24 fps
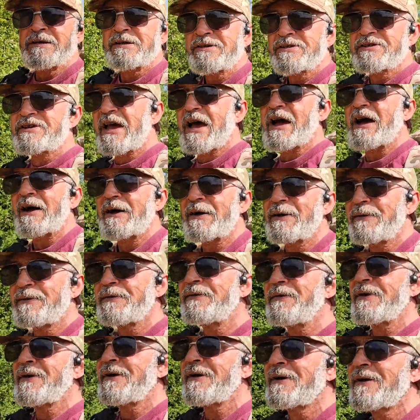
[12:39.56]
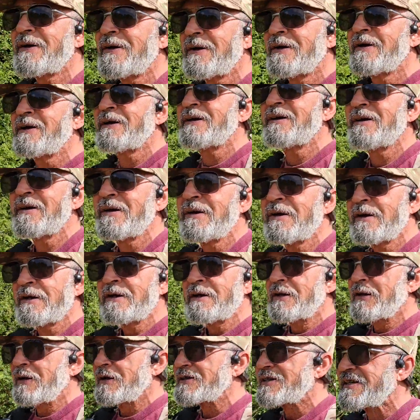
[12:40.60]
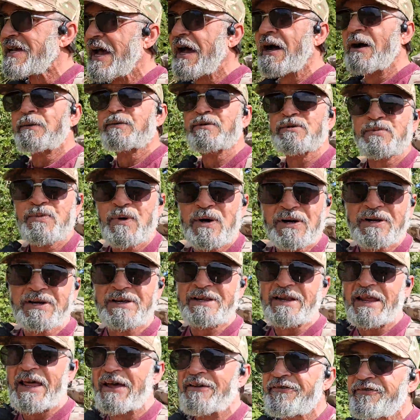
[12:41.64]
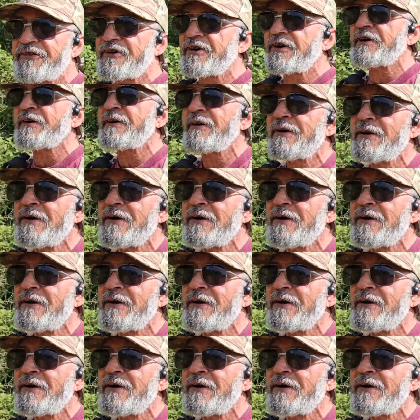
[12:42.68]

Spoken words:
So, like I say, I was working there for